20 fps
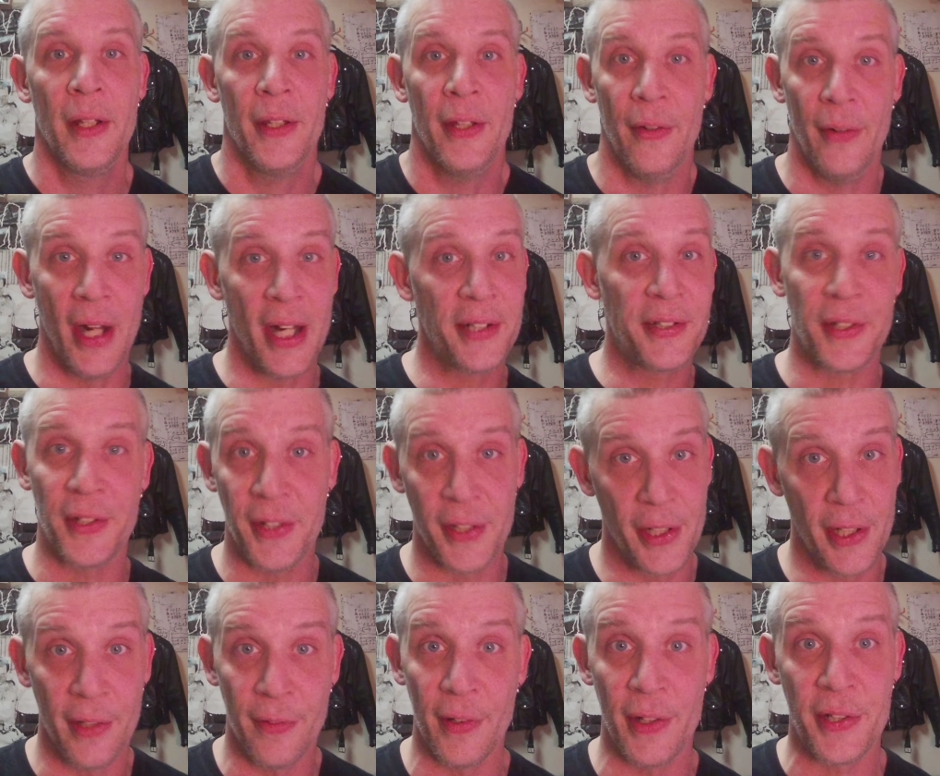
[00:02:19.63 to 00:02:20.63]
The rest of the
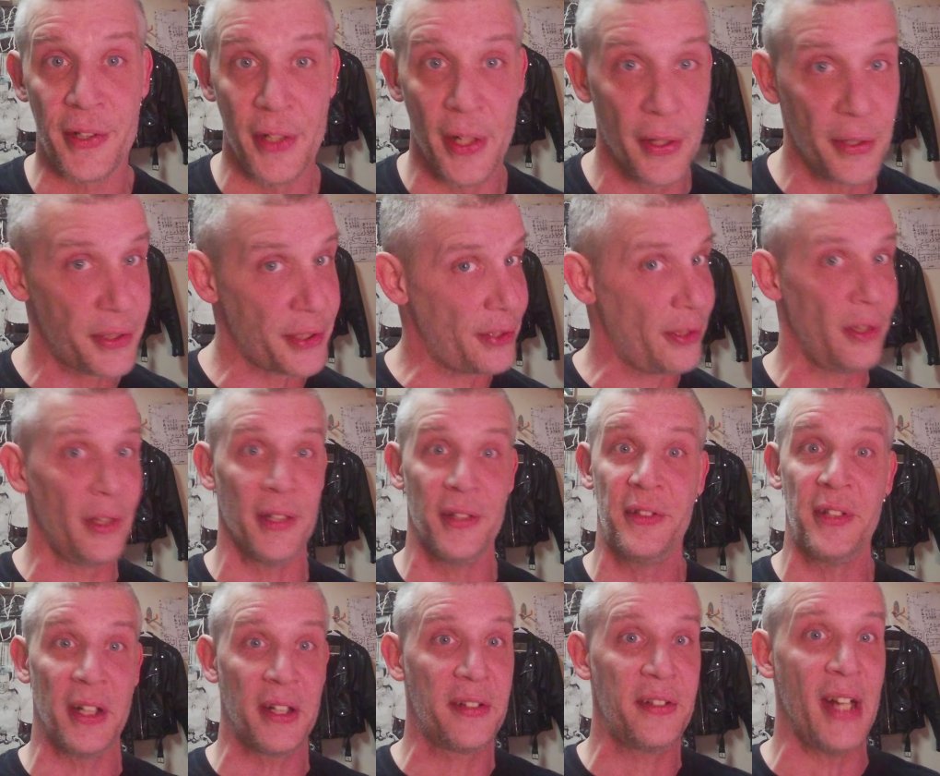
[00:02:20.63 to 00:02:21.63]
universe knows there are only
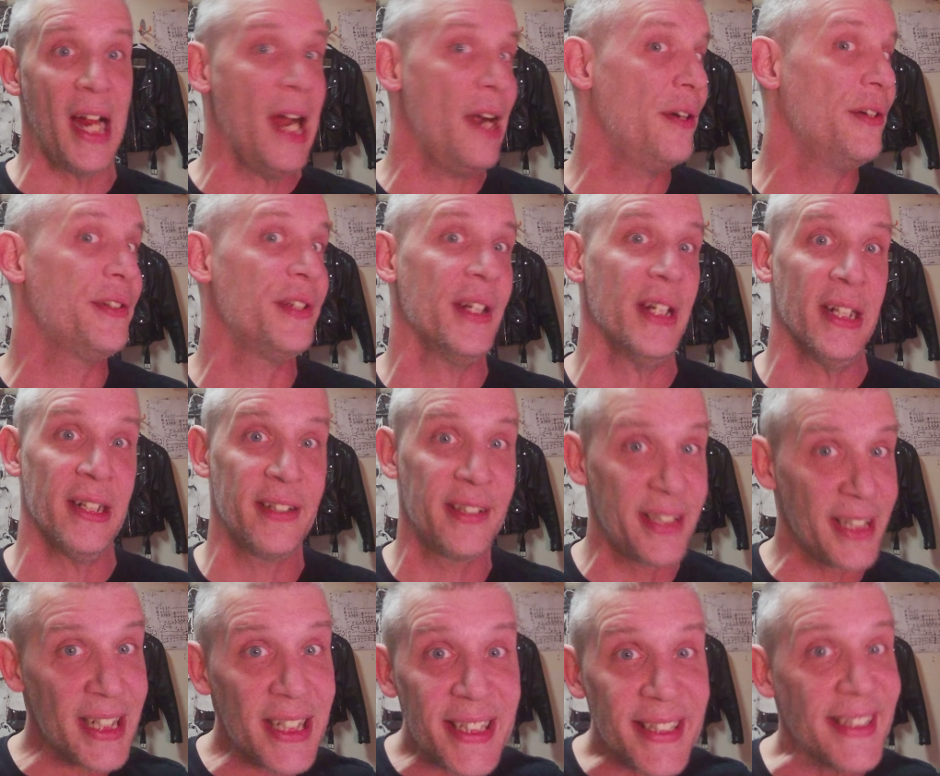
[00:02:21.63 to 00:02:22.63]
6 sirens in
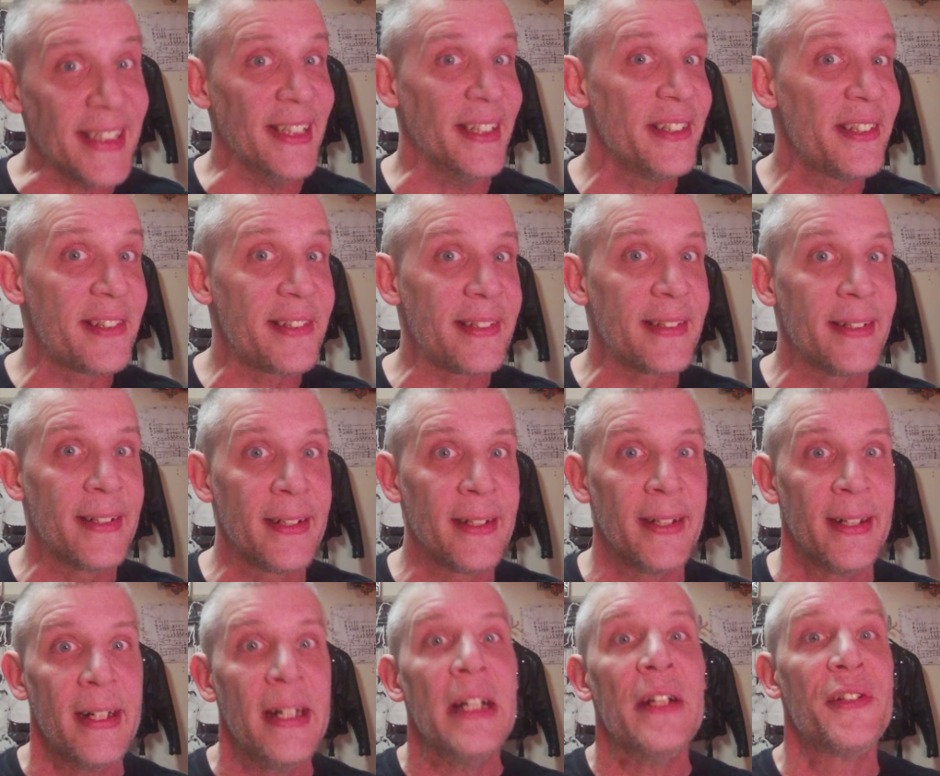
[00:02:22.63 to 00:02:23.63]
existence,
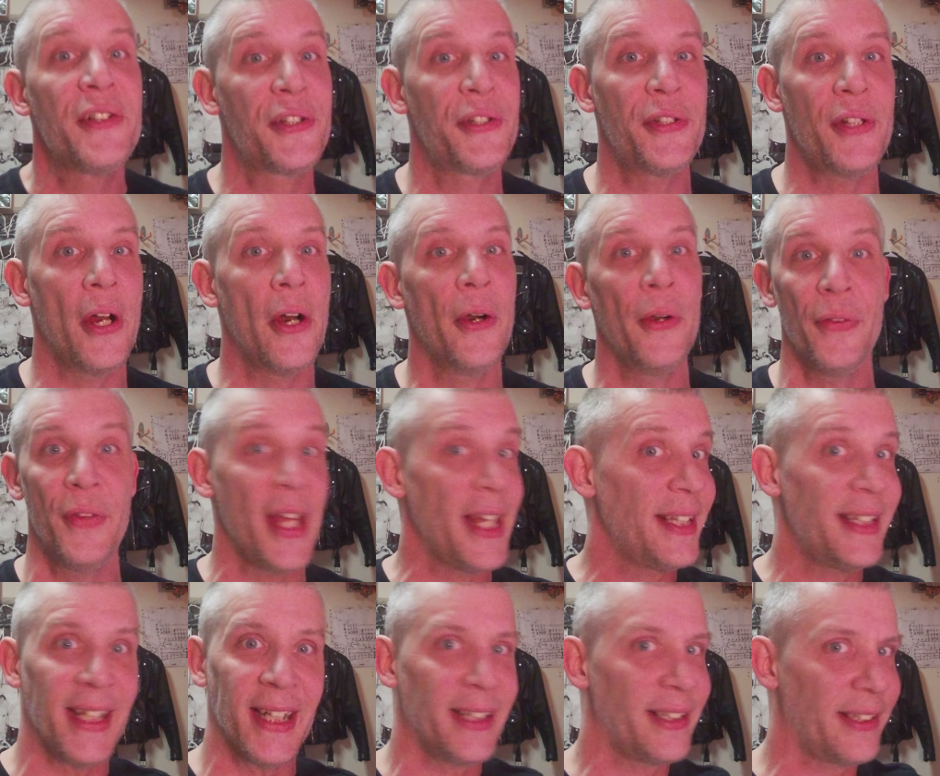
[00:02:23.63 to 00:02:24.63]
so they
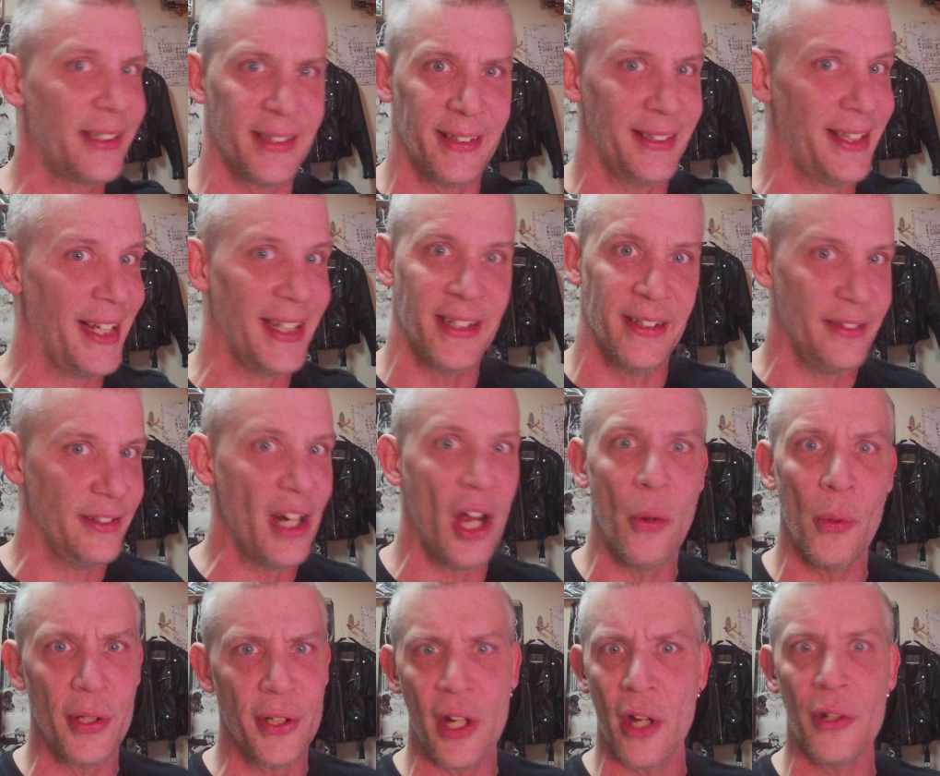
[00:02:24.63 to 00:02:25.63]
think no
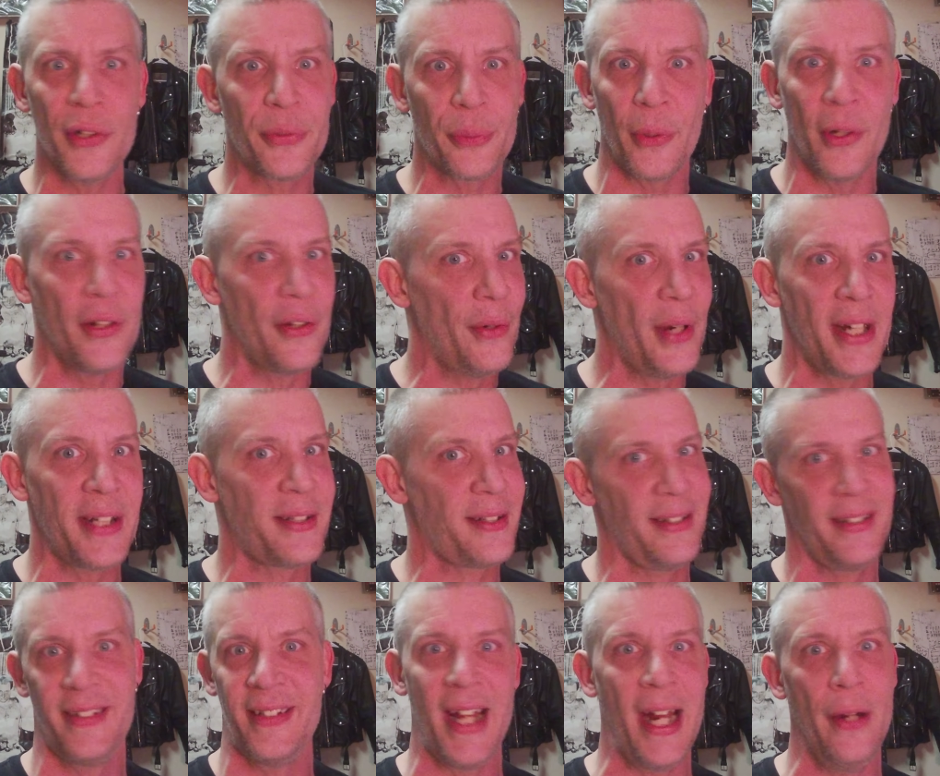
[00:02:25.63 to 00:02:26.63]
one knows where the rest of
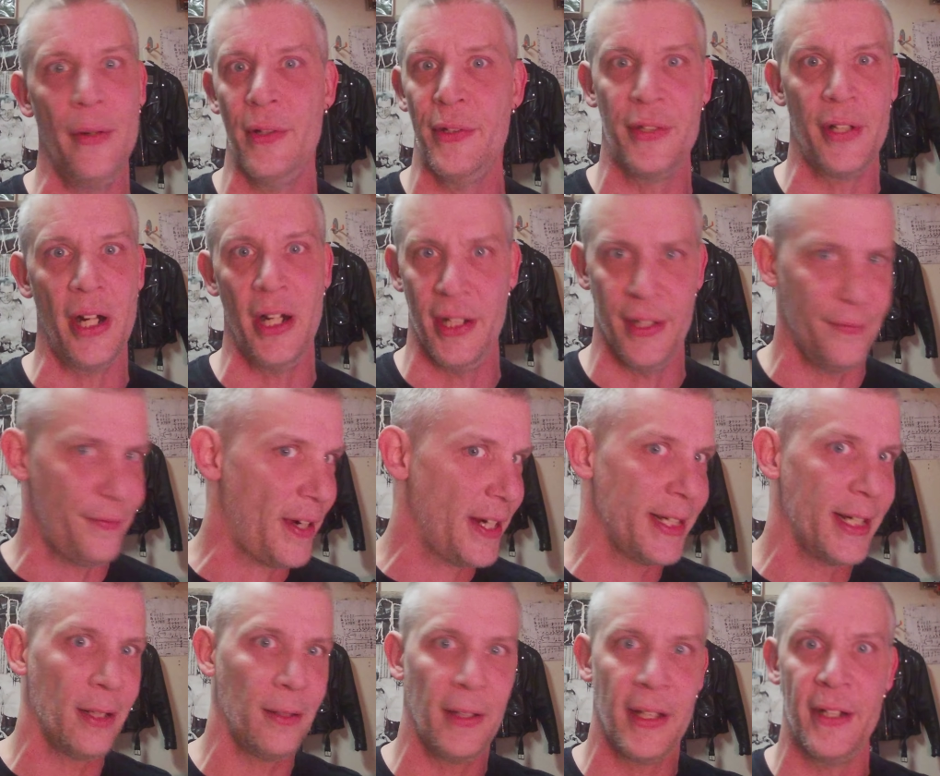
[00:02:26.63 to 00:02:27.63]
the sirens are. You
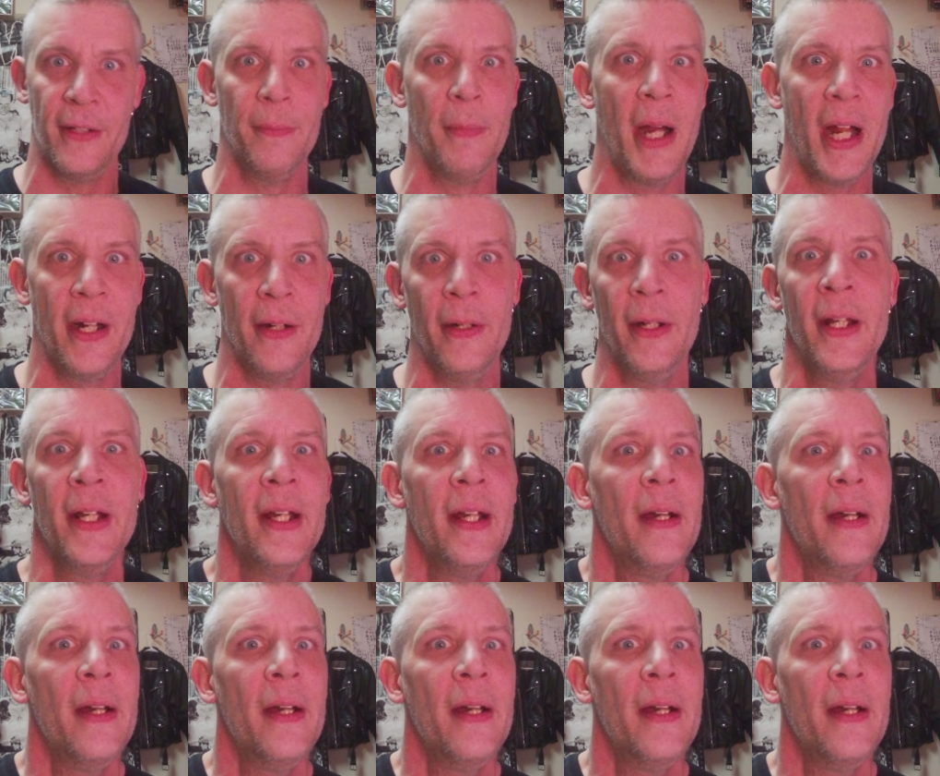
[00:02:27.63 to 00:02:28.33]
find out later, Maya.